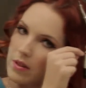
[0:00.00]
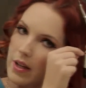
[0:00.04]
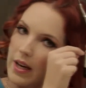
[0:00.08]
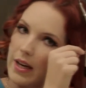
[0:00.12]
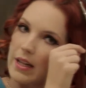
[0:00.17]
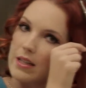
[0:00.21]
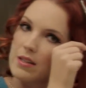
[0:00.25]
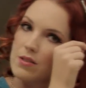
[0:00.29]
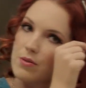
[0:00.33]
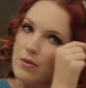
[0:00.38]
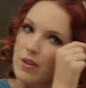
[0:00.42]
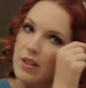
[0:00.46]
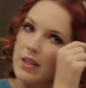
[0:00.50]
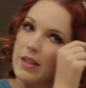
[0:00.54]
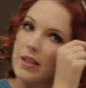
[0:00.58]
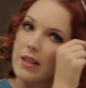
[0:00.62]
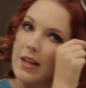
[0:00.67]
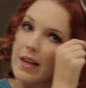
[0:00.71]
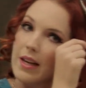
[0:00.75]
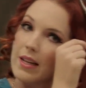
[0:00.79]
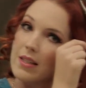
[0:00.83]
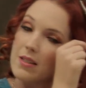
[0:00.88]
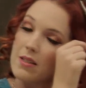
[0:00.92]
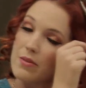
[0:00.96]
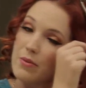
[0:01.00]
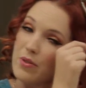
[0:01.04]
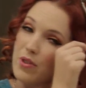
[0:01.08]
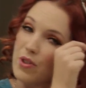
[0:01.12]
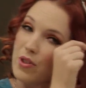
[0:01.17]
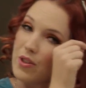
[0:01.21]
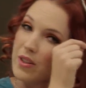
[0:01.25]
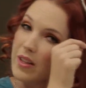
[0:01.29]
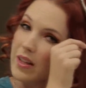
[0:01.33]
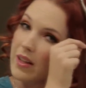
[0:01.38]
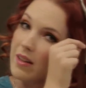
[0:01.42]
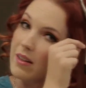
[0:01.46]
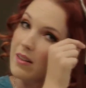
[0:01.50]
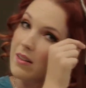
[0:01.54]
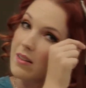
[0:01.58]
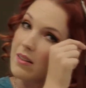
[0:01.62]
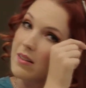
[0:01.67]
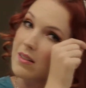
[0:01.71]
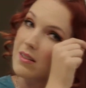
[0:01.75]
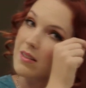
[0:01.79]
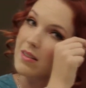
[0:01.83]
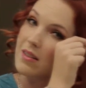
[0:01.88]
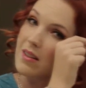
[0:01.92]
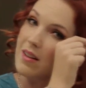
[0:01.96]
Yeah, it's really nice when you
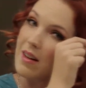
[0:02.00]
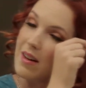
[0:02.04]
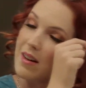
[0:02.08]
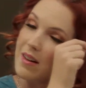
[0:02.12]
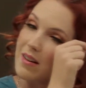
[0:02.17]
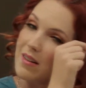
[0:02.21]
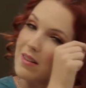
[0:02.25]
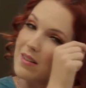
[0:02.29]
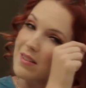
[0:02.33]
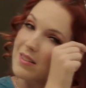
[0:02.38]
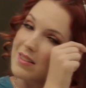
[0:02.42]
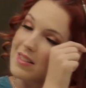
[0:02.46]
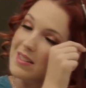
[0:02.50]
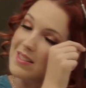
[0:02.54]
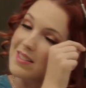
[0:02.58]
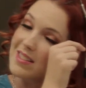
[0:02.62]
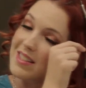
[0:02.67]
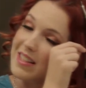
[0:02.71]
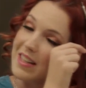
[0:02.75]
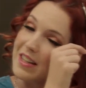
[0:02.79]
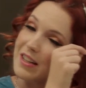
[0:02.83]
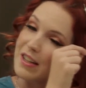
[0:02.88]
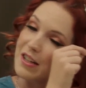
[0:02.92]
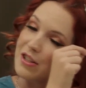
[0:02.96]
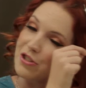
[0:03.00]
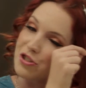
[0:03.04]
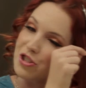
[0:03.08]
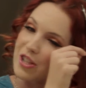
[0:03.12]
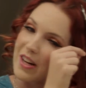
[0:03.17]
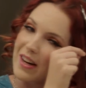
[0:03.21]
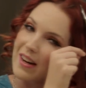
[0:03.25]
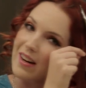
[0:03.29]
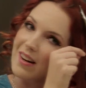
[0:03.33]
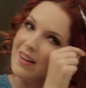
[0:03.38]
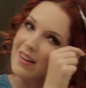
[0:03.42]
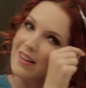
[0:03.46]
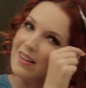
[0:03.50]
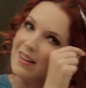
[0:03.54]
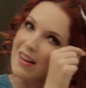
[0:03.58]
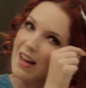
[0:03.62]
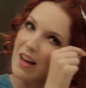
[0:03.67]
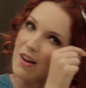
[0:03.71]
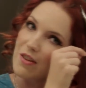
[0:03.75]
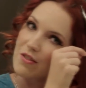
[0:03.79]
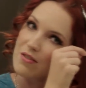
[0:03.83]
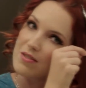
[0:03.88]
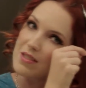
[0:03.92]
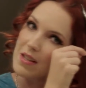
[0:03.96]
get to sit in a chair and
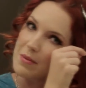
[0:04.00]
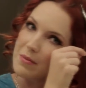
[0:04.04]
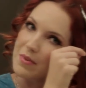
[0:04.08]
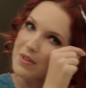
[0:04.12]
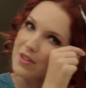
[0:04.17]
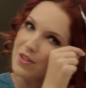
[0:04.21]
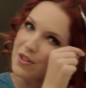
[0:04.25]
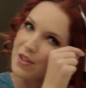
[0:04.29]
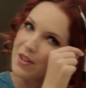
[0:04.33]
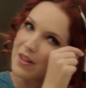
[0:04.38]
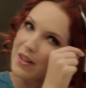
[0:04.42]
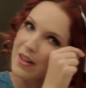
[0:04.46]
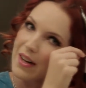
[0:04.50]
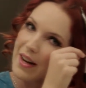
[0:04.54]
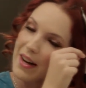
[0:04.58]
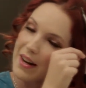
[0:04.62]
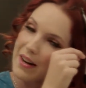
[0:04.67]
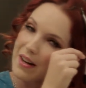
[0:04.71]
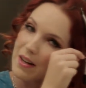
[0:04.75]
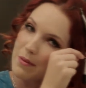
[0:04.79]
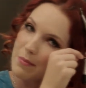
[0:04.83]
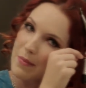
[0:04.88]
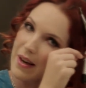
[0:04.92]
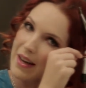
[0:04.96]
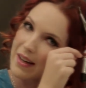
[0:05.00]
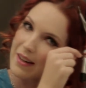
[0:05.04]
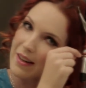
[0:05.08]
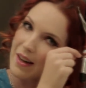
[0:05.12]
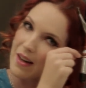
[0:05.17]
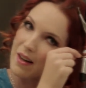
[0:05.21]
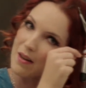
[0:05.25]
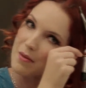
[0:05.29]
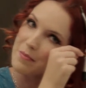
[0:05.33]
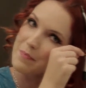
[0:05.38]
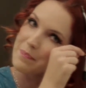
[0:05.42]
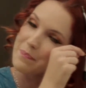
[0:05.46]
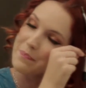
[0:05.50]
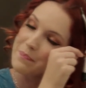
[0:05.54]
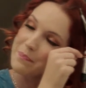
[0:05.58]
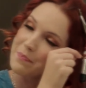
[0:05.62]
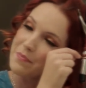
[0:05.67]
have someone do your hair and makeup,